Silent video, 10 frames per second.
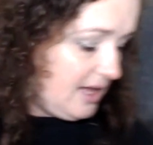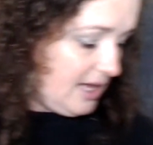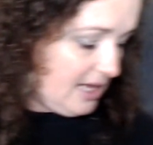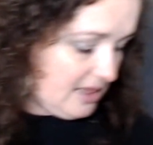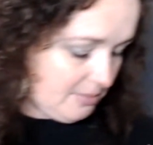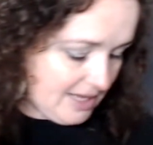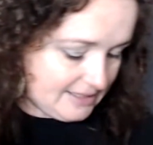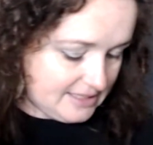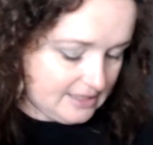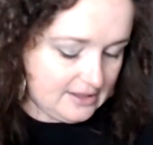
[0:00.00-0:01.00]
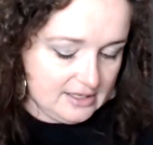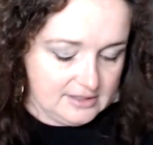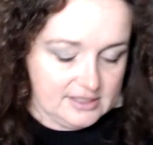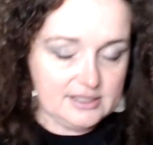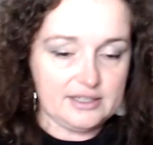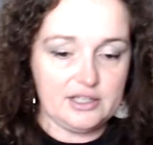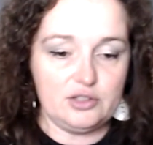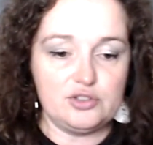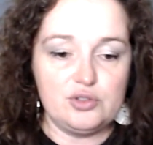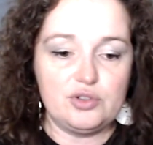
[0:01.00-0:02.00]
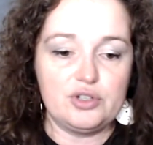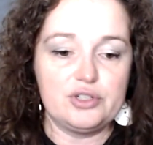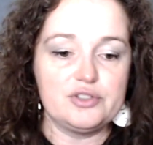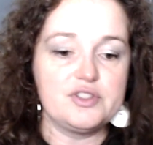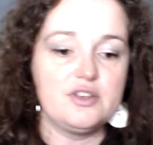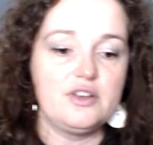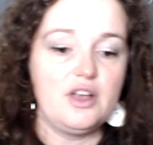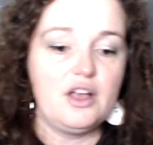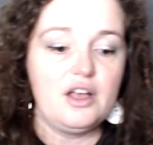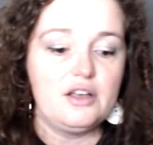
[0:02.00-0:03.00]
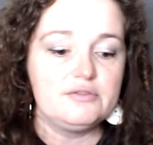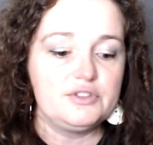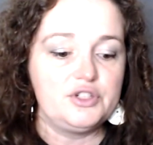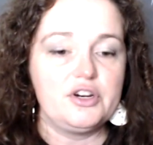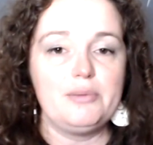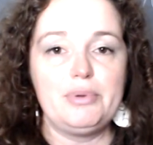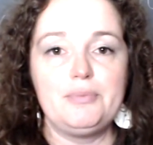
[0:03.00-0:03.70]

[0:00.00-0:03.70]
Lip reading: and the Black Death did kill 2/3 of Europe.